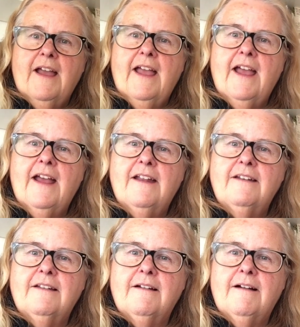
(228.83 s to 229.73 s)

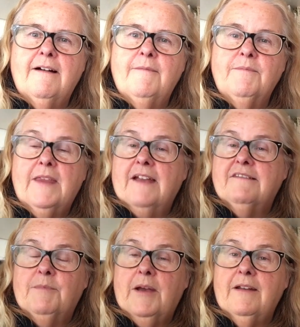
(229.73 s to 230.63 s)
And um,
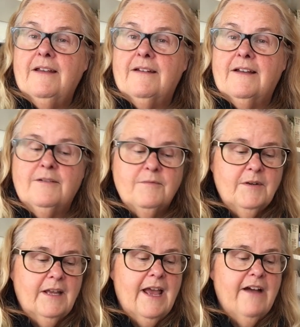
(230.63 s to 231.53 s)
that's about it. I don't
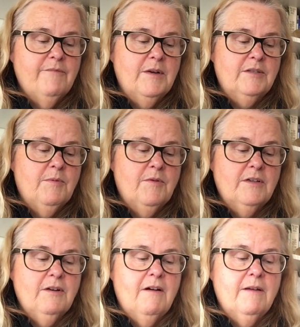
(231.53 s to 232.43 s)
really have much more to
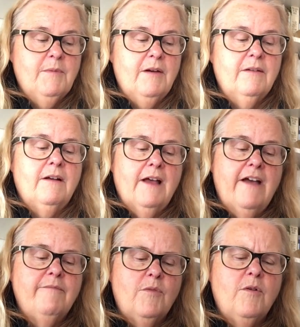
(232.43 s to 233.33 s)
talk about. I'll
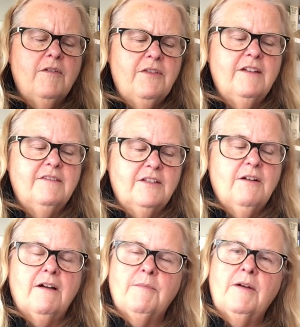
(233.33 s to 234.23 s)
have more things to
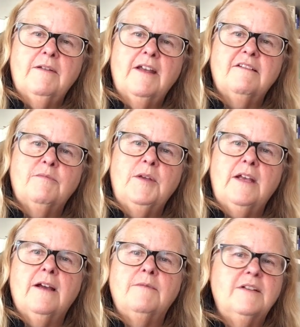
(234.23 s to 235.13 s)
talk about next
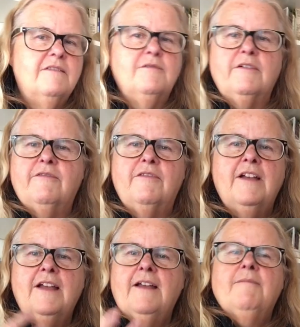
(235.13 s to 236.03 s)
week. I'm just sort of
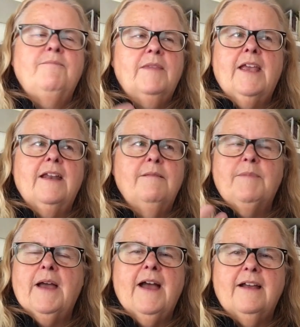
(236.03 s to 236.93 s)
getting
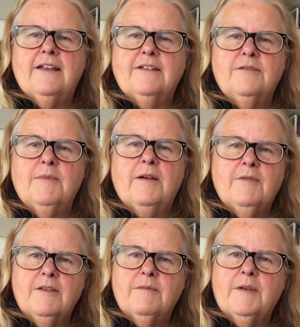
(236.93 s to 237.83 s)
back into my
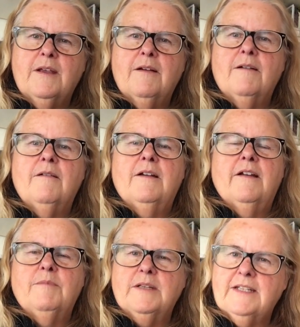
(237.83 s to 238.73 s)
rhythm here, and
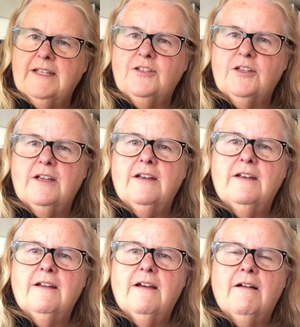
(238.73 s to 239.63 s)
I've been
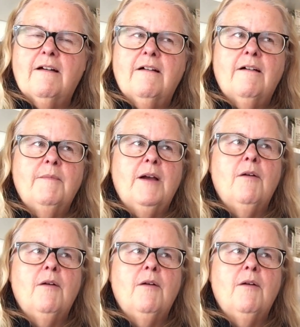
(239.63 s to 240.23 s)
teaching uh, on my